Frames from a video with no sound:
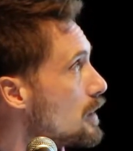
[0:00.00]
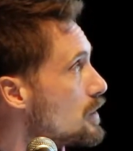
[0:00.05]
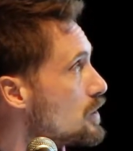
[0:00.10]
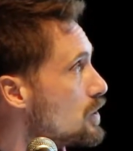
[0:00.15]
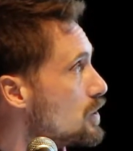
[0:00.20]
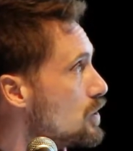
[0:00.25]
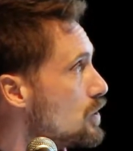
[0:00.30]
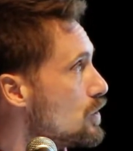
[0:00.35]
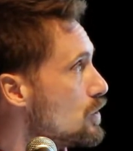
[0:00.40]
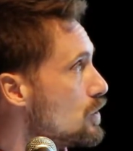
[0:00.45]

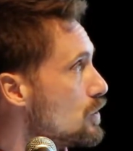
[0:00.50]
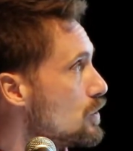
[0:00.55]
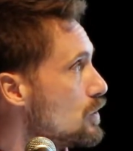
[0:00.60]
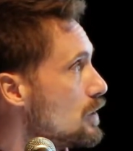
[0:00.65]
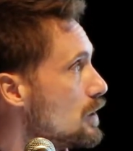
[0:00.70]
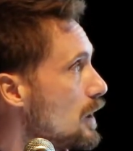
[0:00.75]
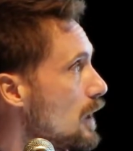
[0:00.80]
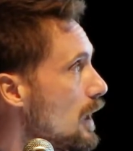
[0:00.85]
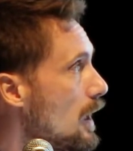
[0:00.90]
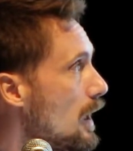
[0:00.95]

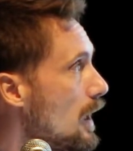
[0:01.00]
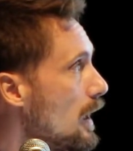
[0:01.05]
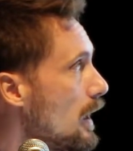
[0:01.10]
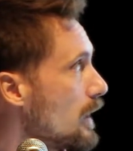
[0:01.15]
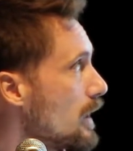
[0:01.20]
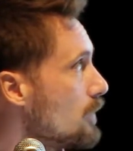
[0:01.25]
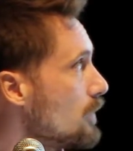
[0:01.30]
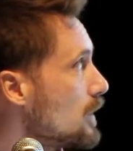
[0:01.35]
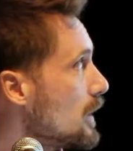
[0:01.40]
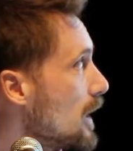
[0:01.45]
to a
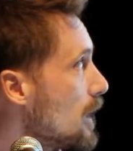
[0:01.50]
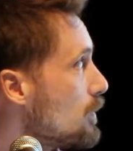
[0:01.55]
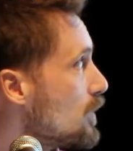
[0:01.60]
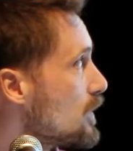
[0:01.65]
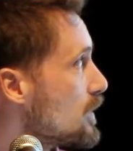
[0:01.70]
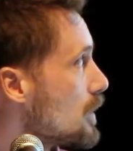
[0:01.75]
given label.